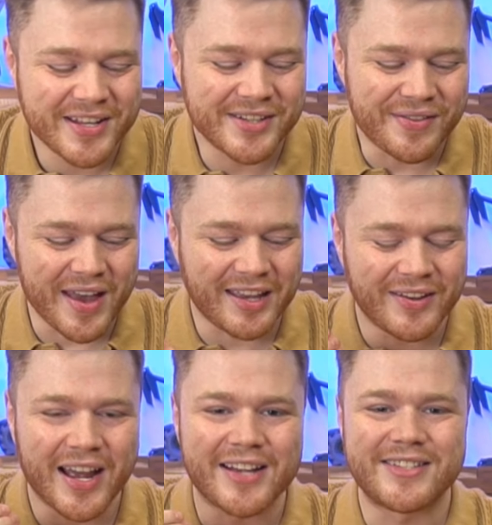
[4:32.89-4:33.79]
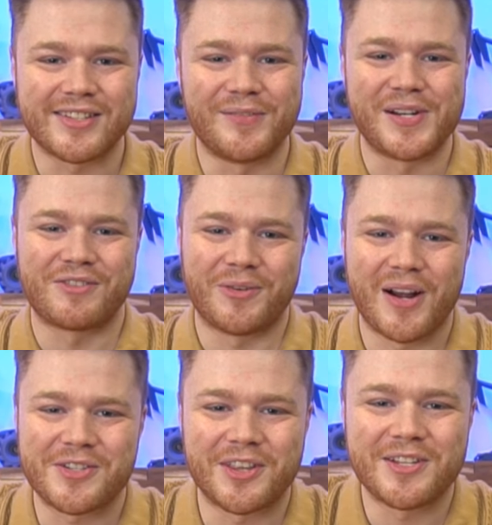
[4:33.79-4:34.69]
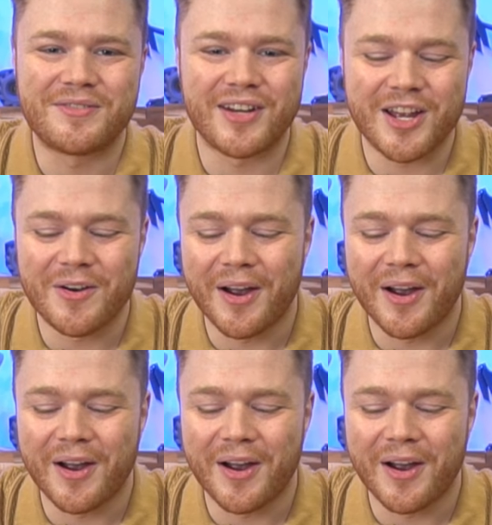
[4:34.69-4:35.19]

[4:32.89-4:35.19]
So thank you guys so much for watching this video.